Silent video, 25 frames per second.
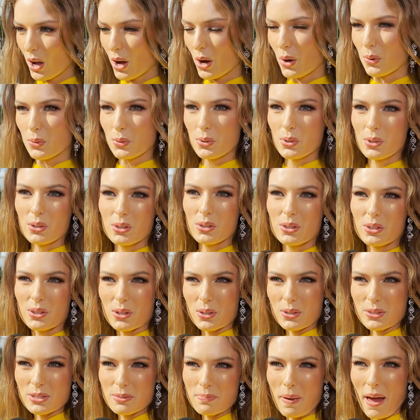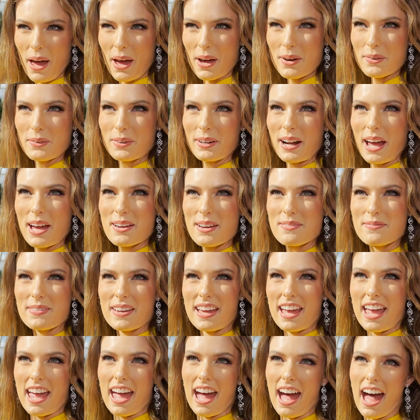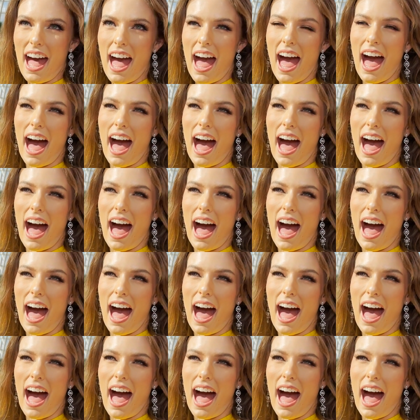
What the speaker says: Ooh, whose pet would I be?